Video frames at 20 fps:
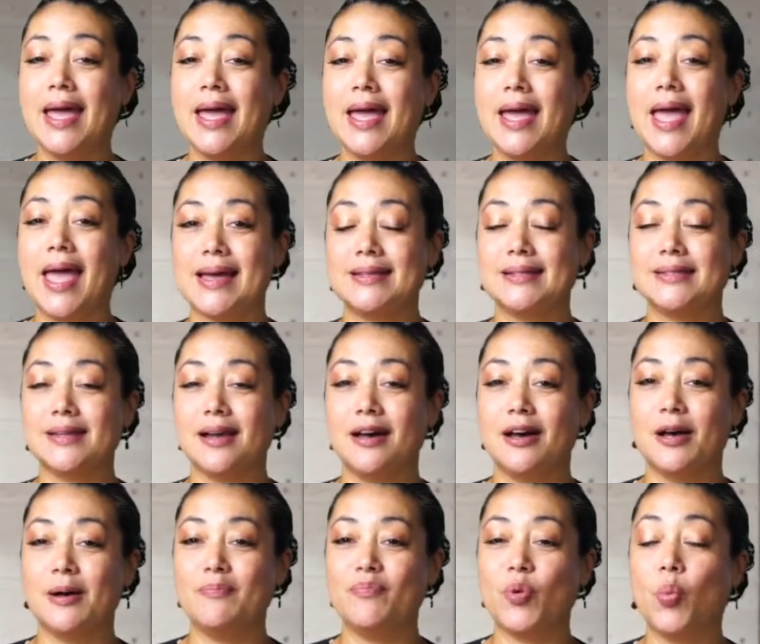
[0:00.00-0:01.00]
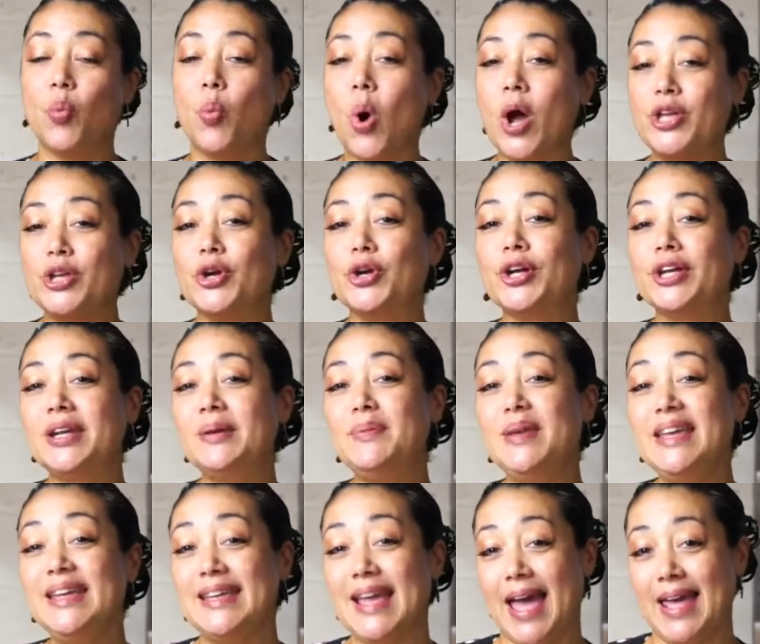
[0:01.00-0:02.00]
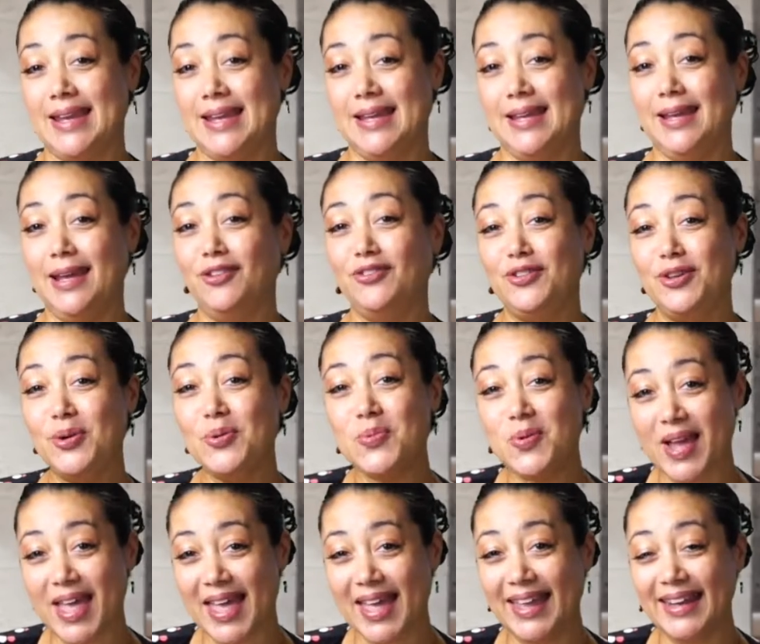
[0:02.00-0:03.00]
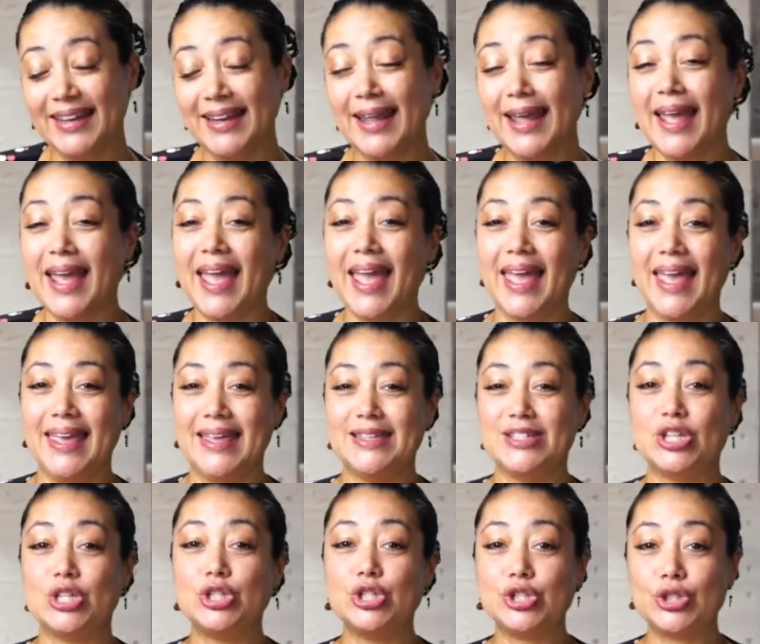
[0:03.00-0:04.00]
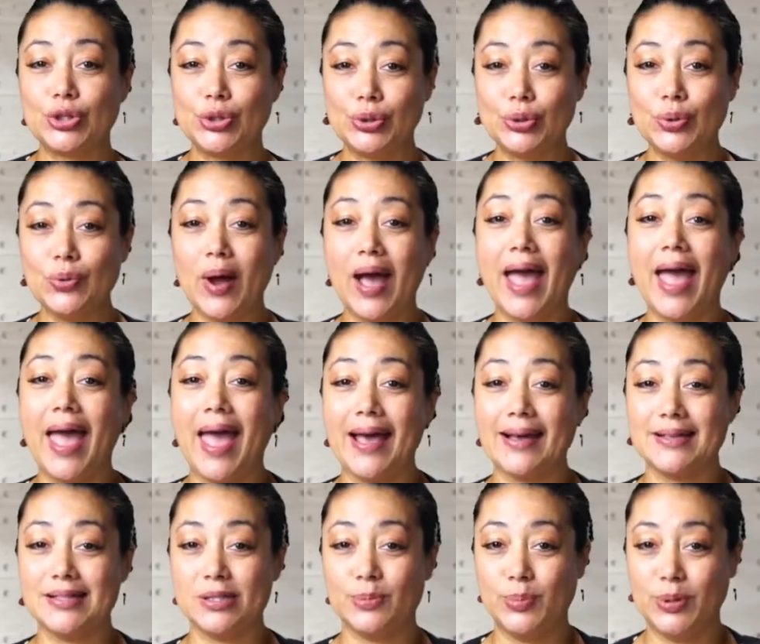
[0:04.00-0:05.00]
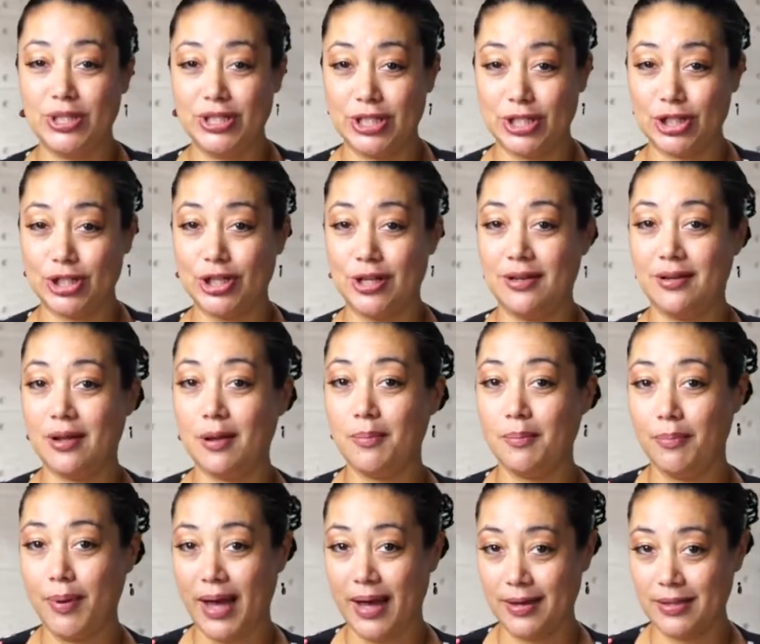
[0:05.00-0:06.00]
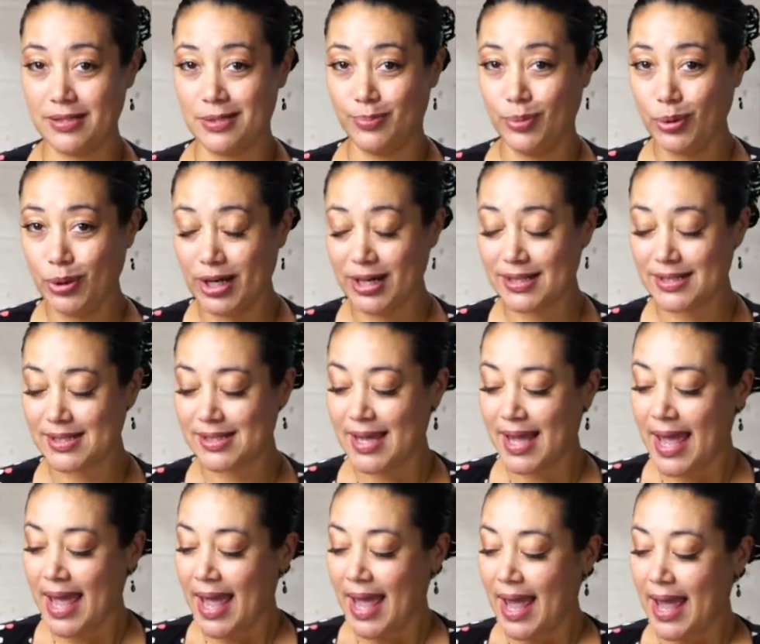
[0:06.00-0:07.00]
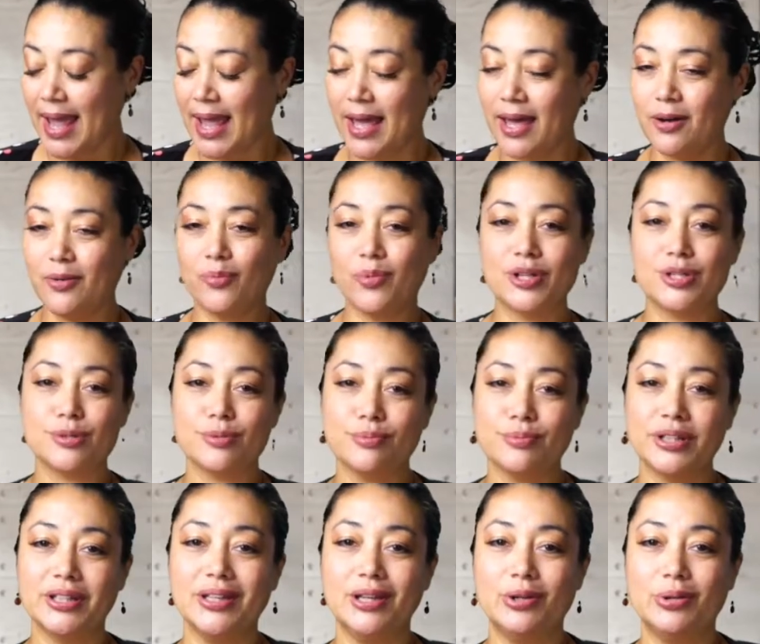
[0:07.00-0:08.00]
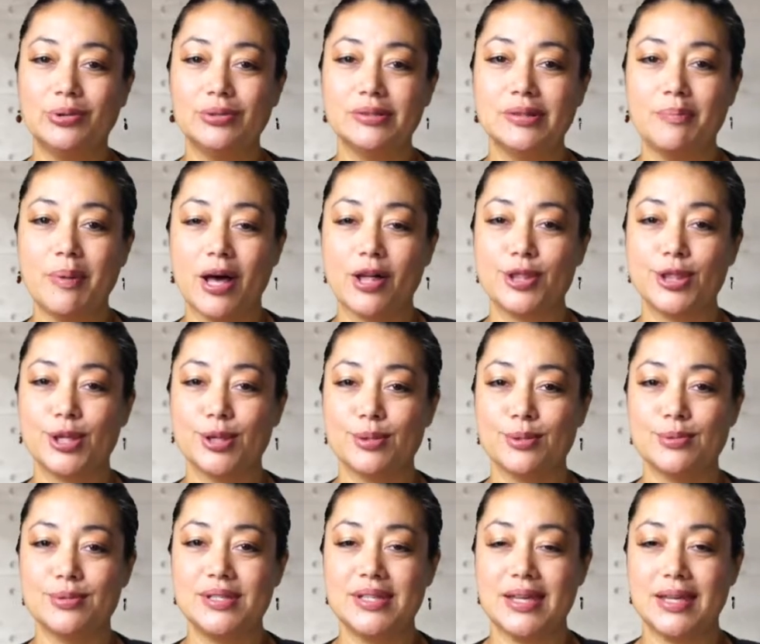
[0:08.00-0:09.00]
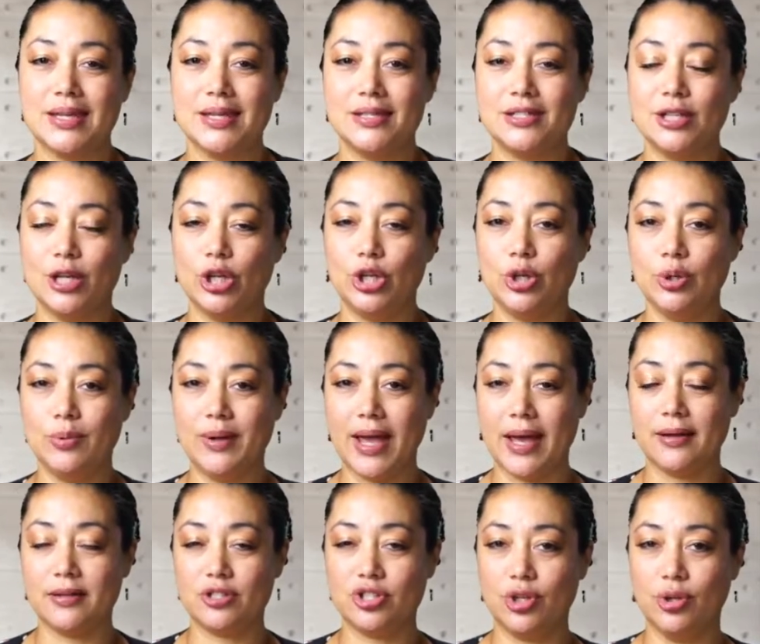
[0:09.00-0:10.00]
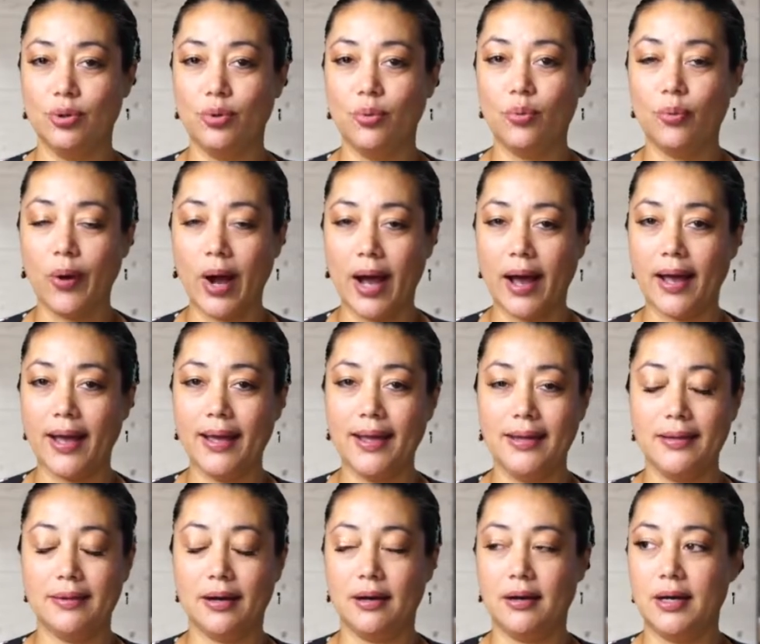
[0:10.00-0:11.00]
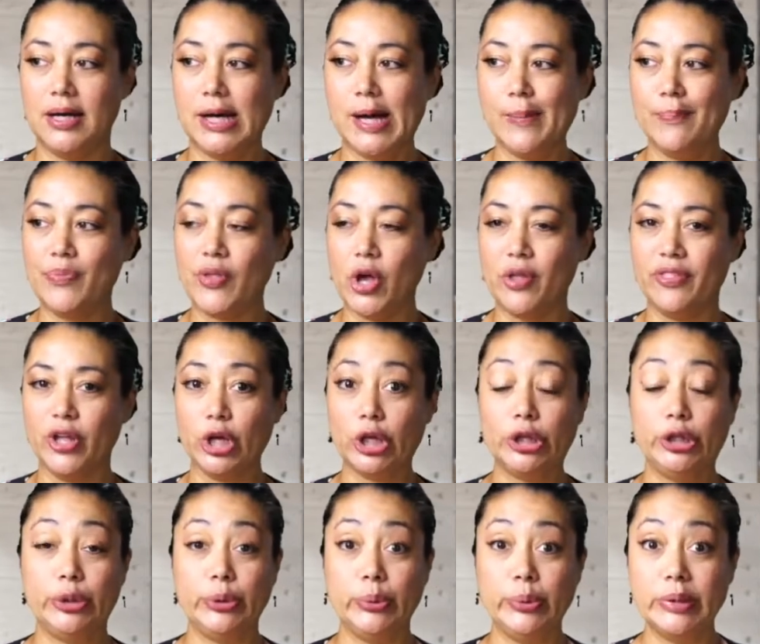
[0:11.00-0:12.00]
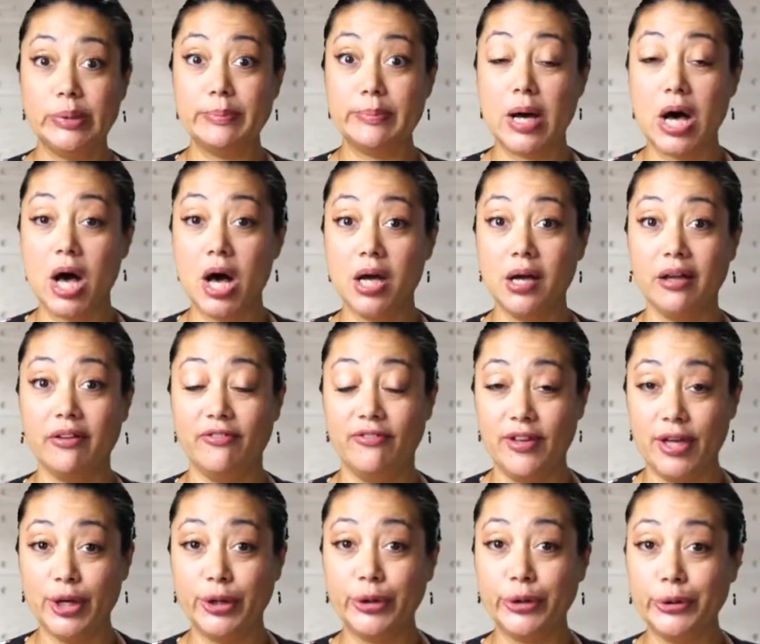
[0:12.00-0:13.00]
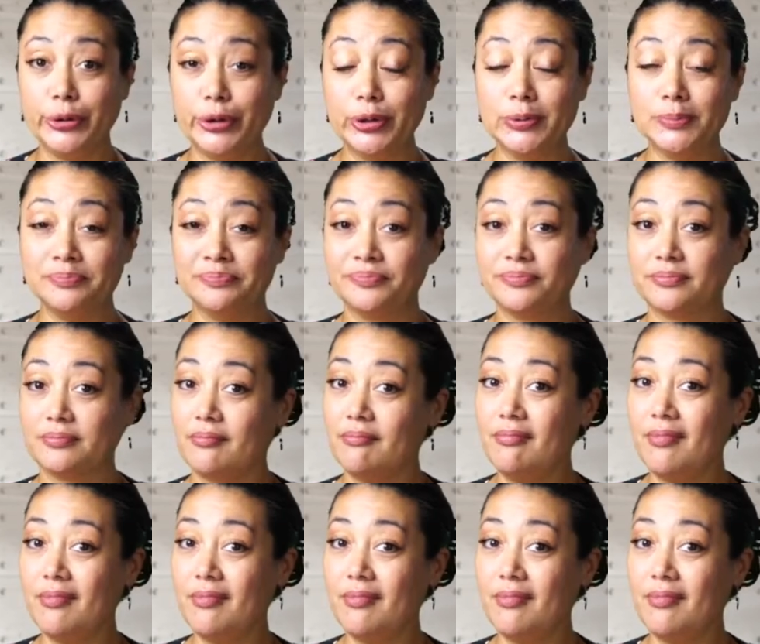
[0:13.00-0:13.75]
And what you're going to be getting if you win is 2 expedition passports. And what's really cool about those is you get to ride on their Unimog vehicle.